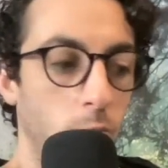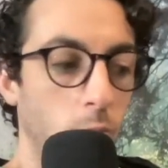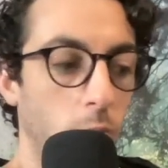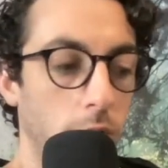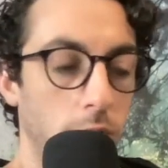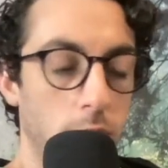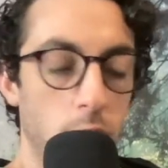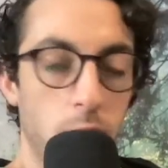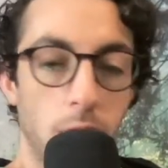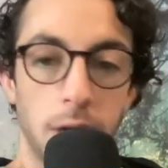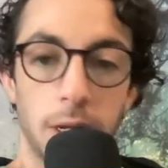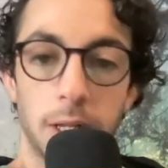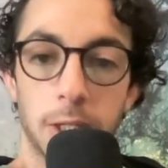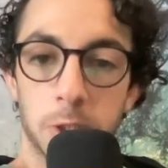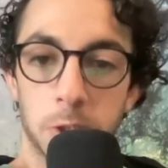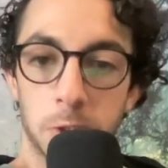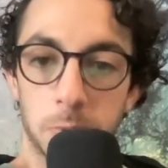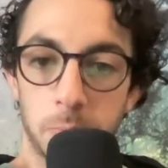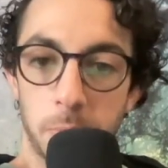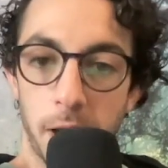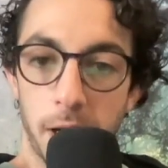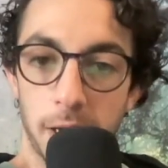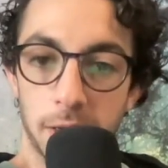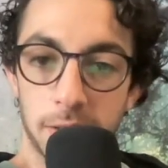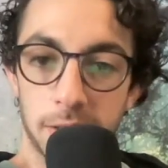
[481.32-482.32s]
what you can
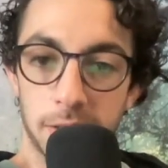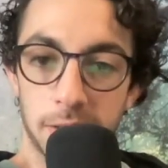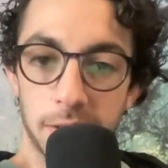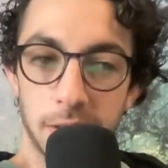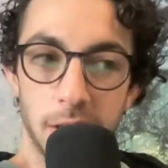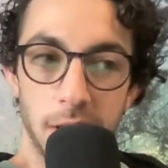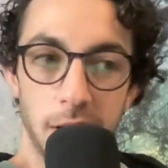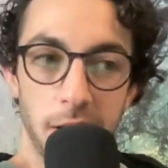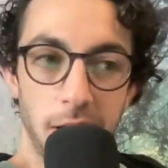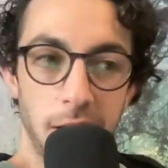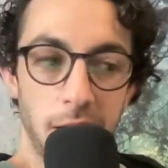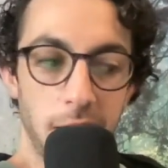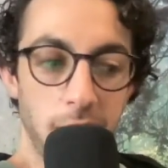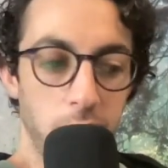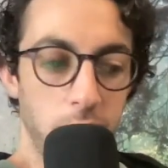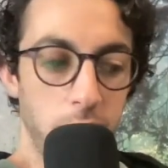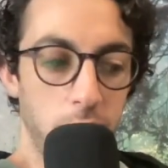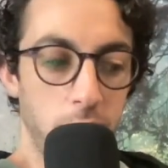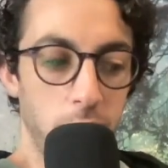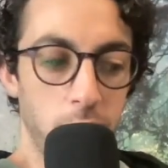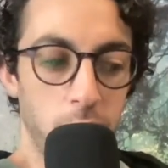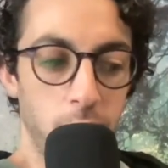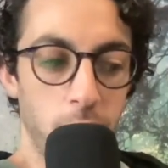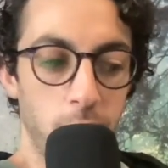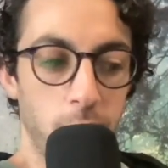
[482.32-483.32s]
expect
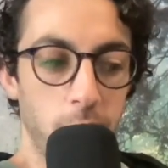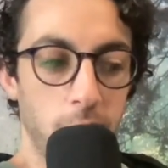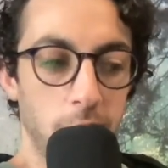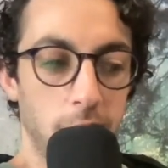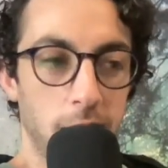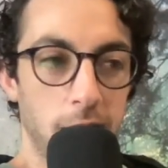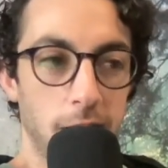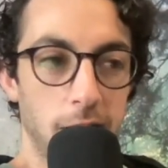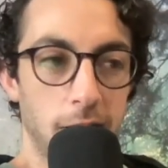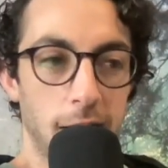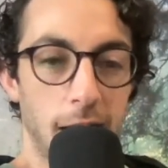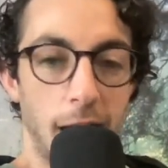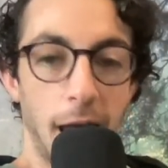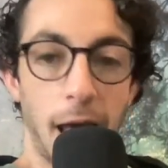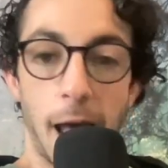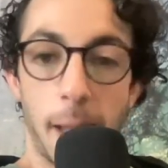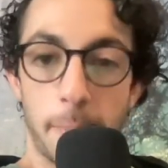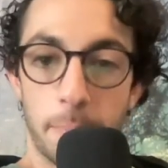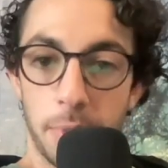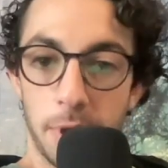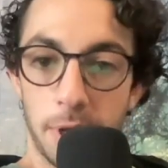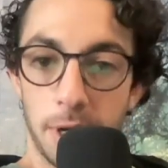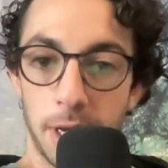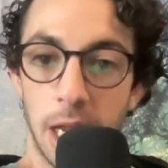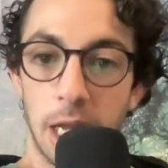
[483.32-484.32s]
to
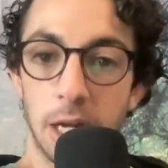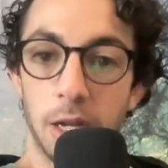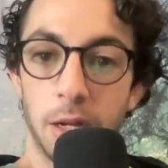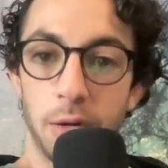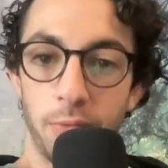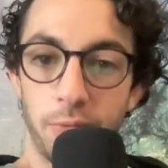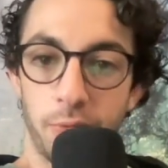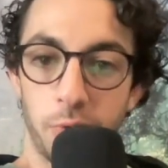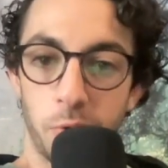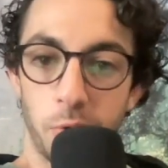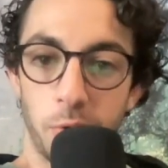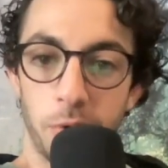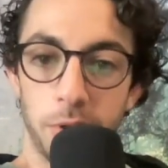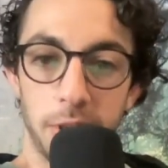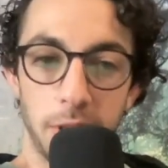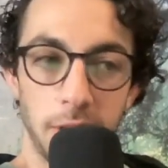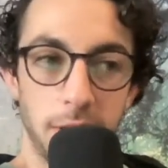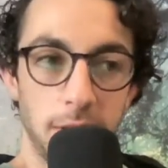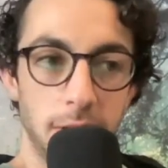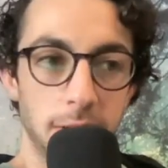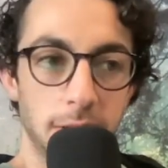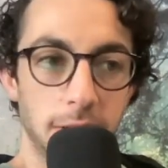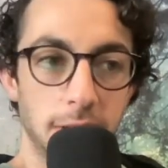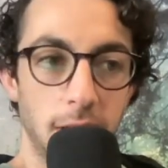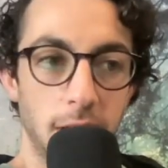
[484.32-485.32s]
happen and unfold in
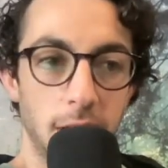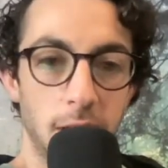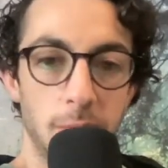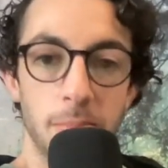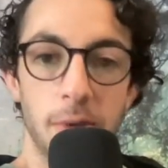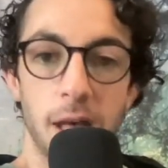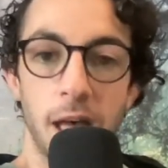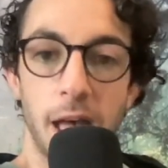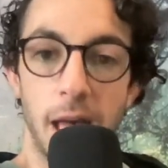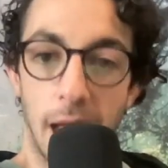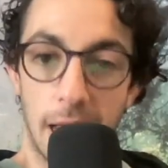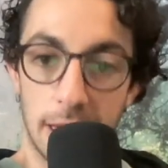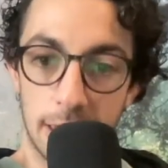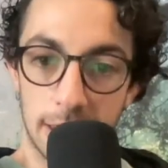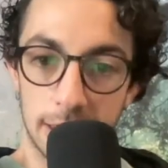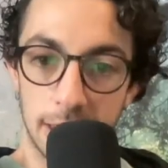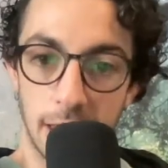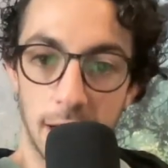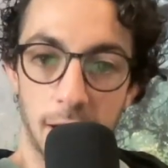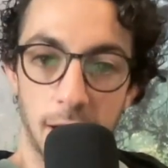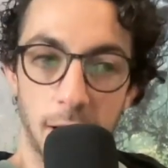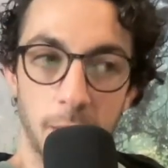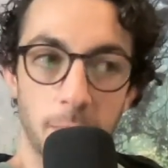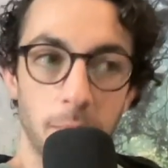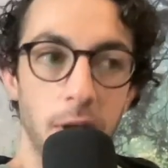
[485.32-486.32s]
this game ahead of
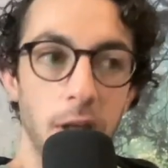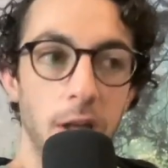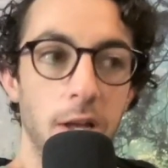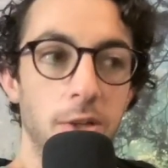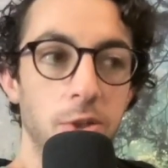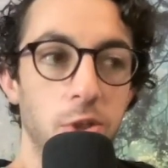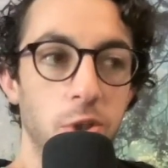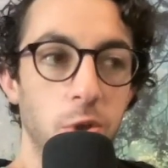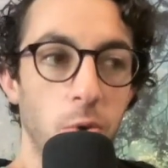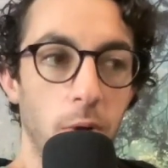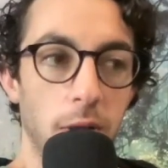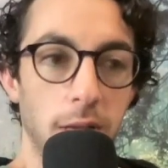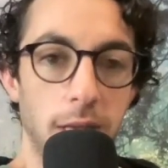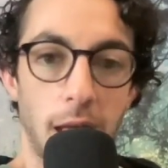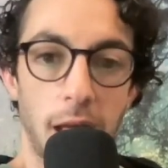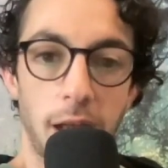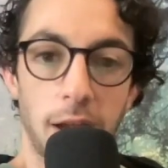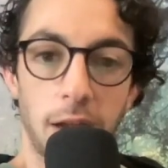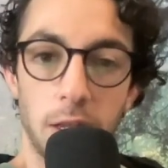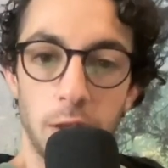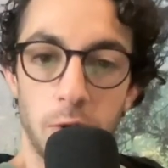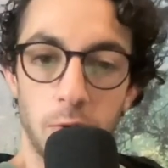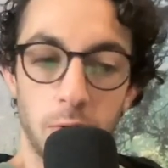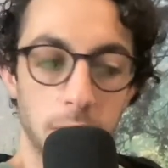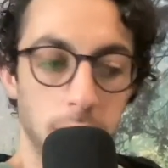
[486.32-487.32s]
time. So, again,
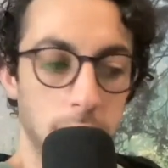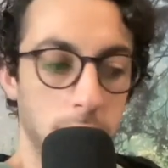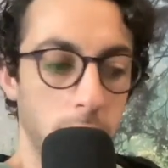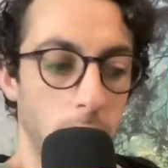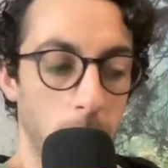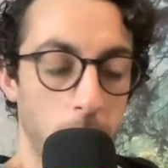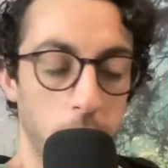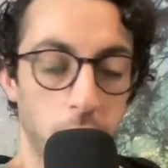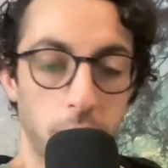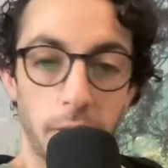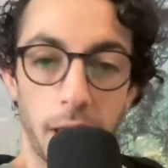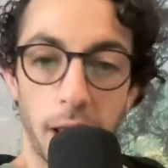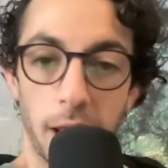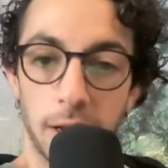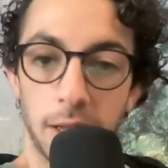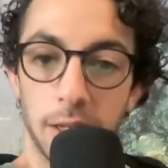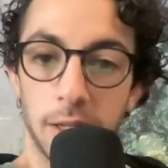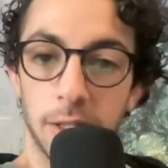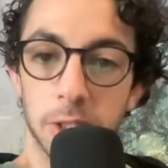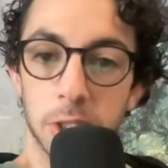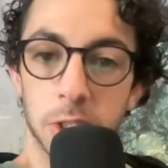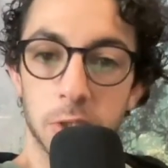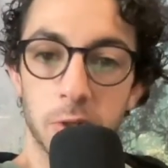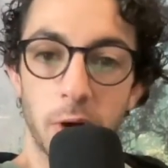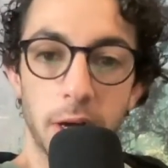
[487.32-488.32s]
you can start planning,
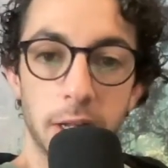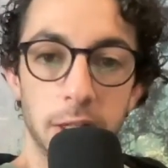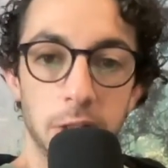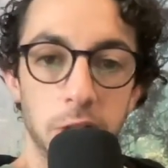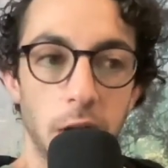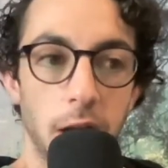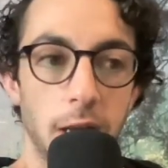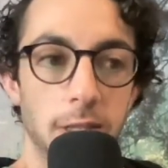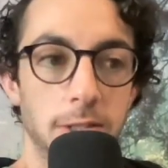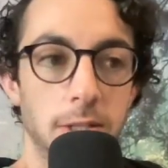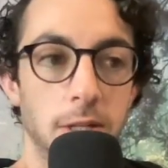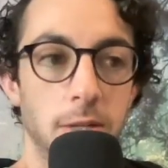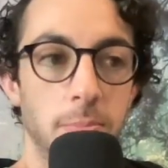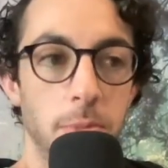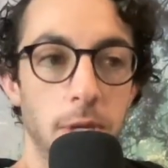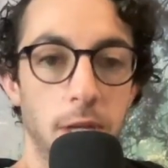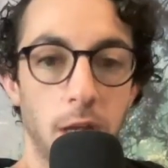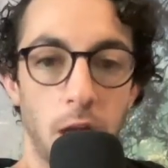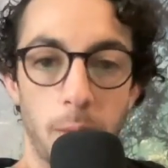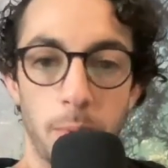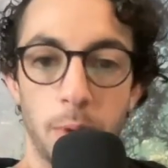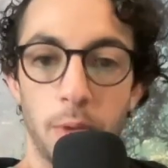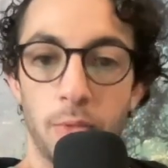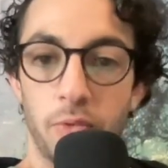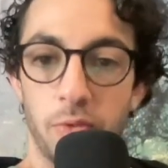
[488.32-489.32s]
strategizing,
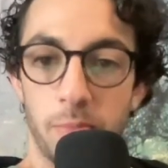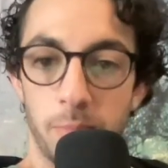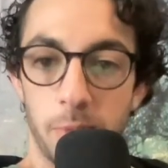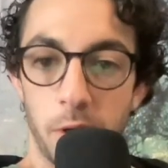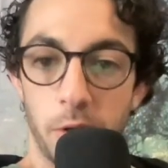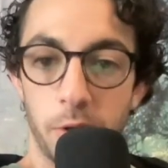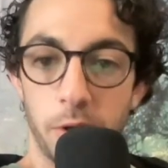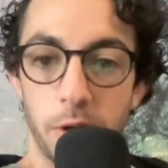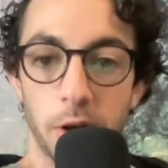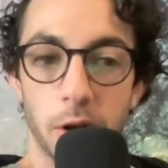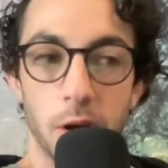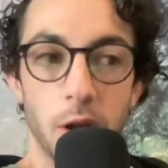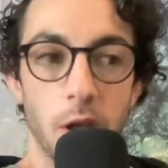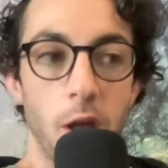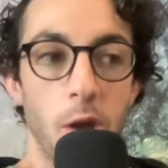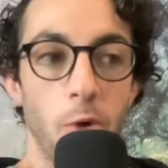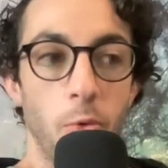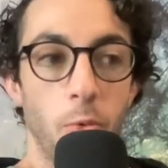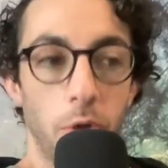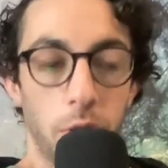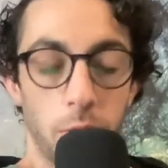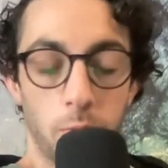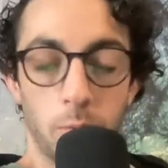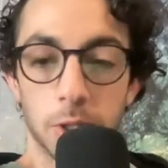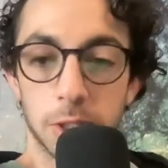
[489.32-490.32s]
becoming familiar
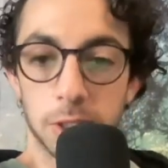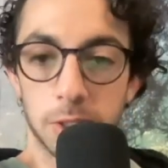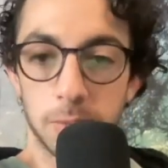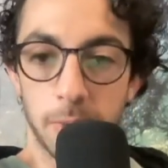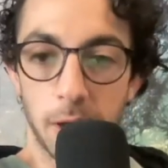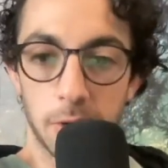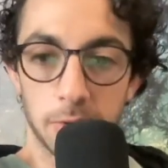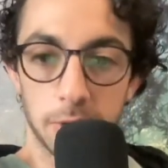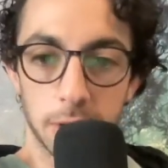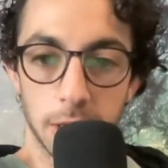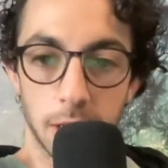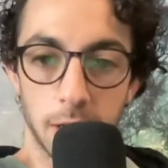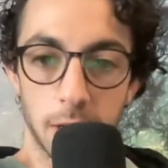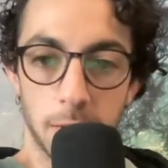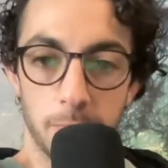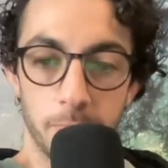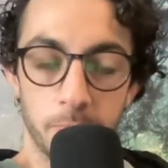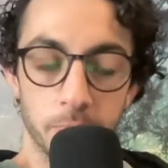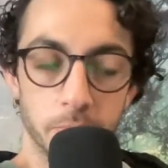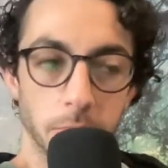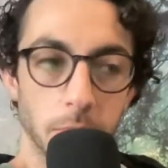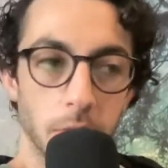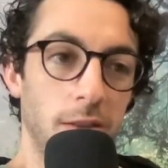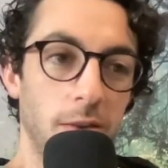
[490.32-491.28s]
with what's about to come.